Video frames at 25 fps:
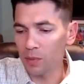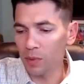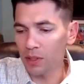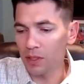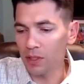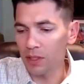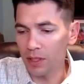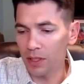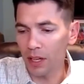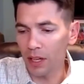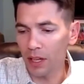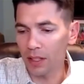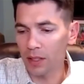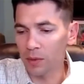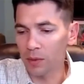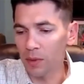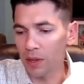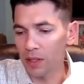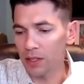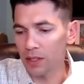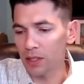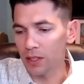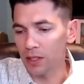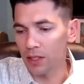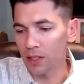a bunch of text
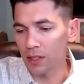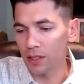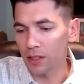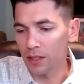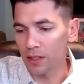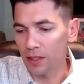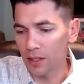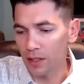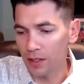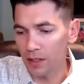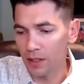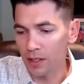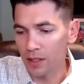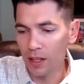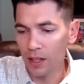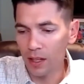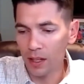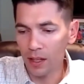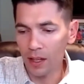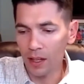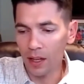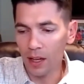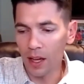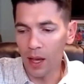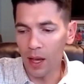messages is,
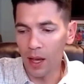hey